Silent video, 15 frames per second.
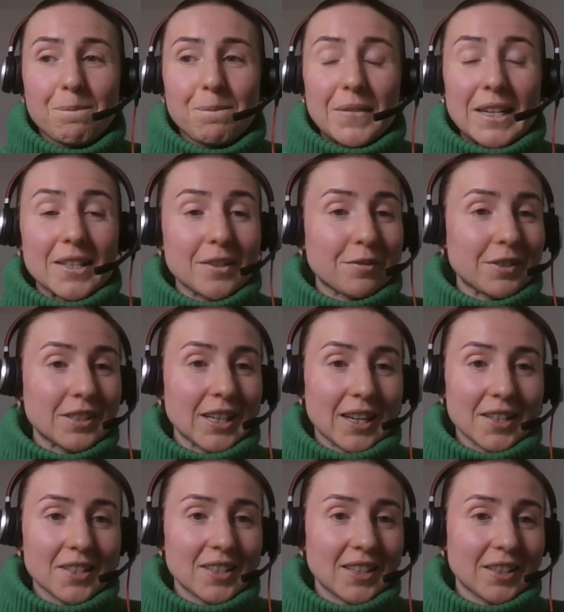It's a
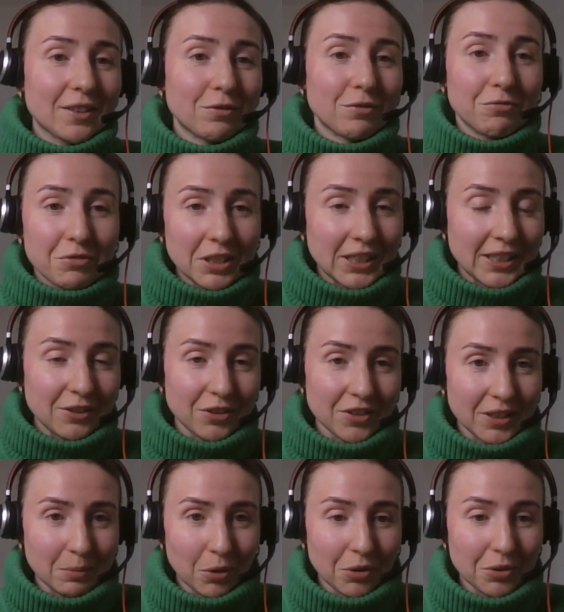fantastic, really
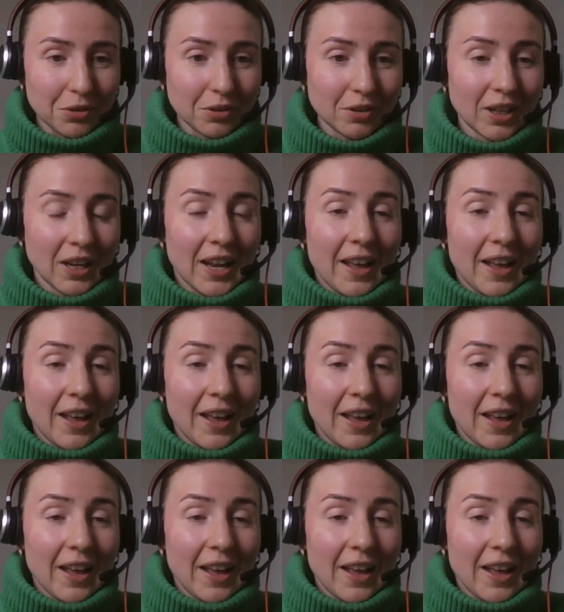interesting model